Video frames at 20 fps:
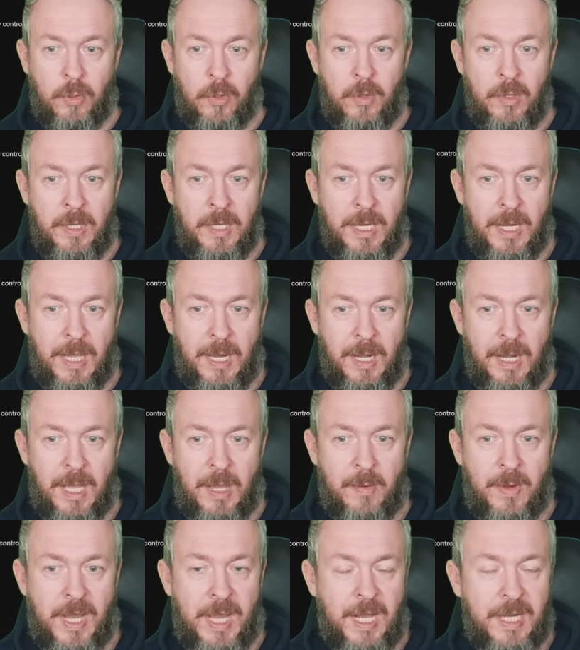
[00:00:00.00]
to only
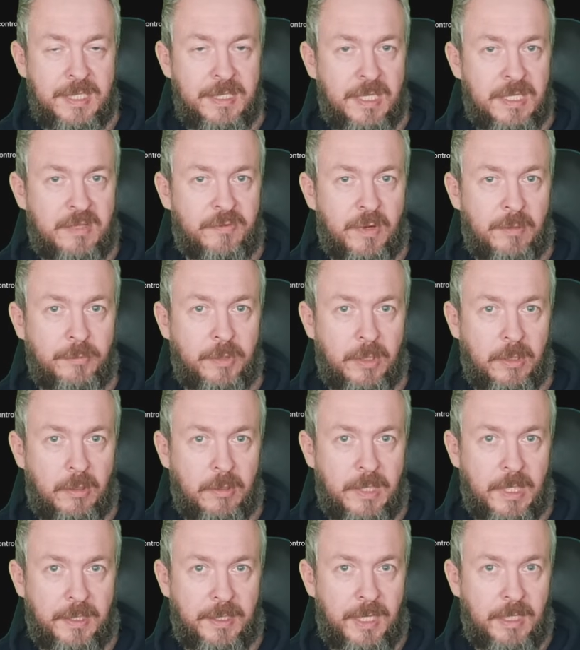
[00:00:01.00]
allow access from the
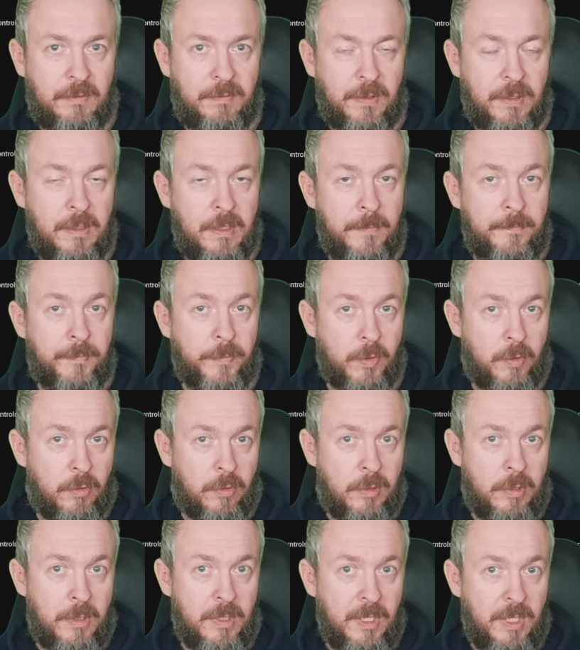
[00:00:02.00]
local network,
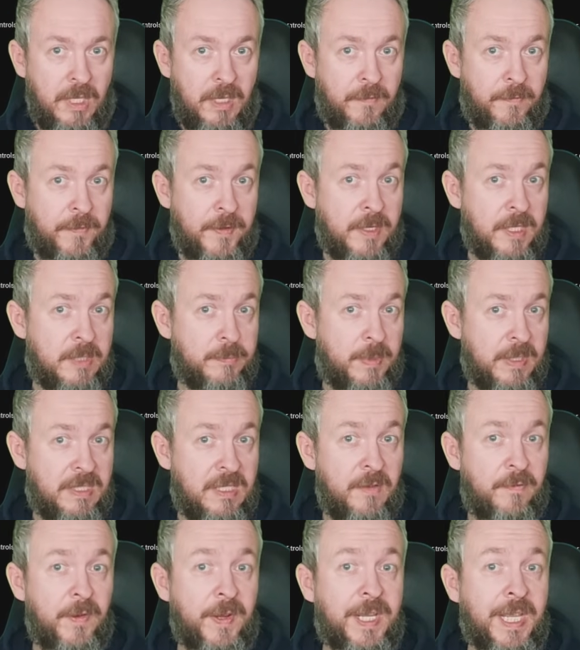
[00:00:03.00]
or if in a
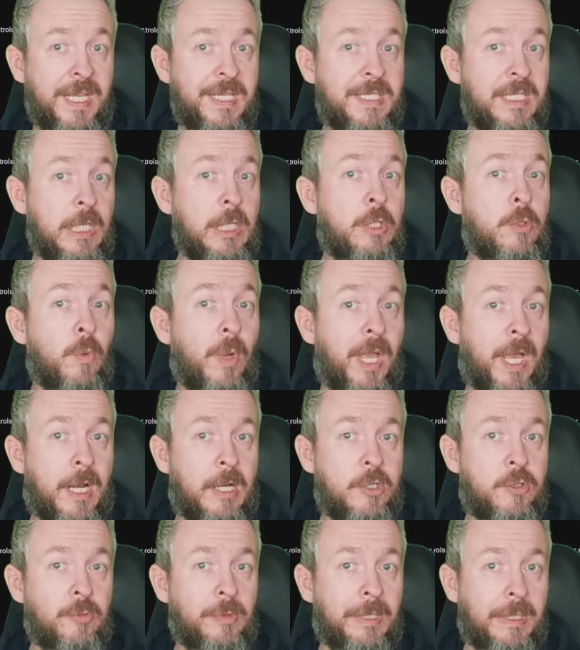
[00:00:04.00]
specific case you
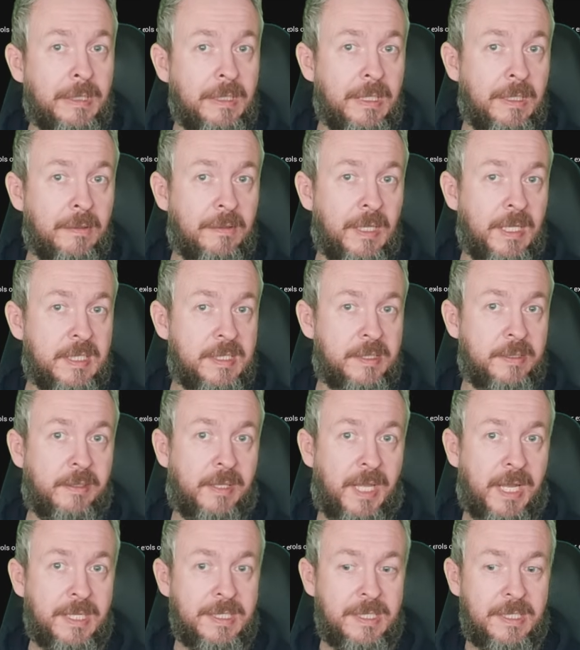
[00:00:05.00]
actually need external
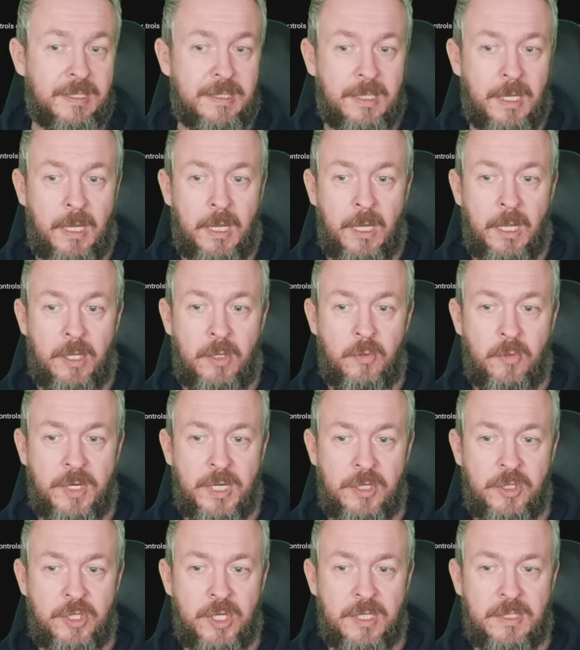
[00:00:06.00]
access, you
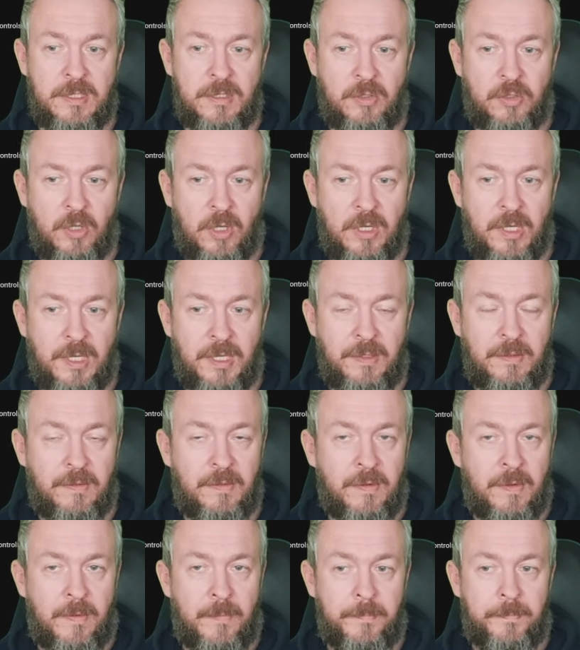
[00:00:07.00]
can just toggle
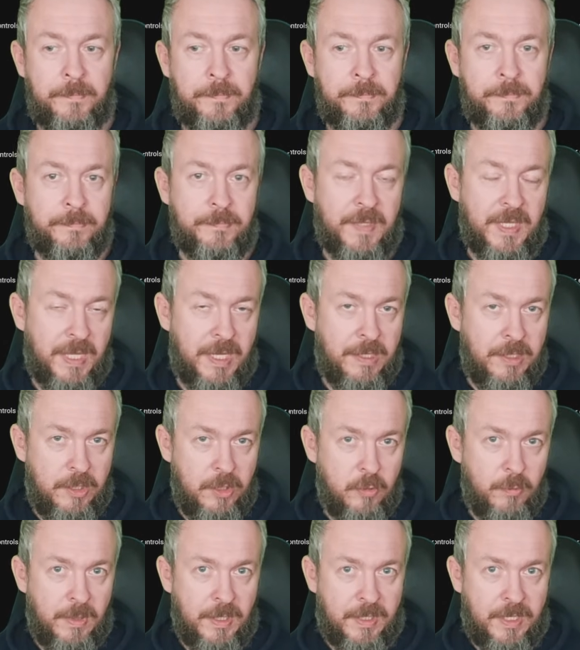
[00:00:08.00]
it and
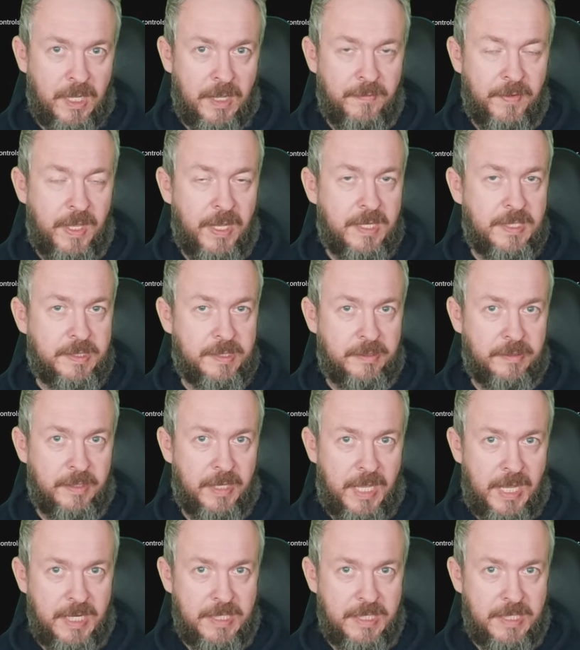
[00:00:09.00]
you will have external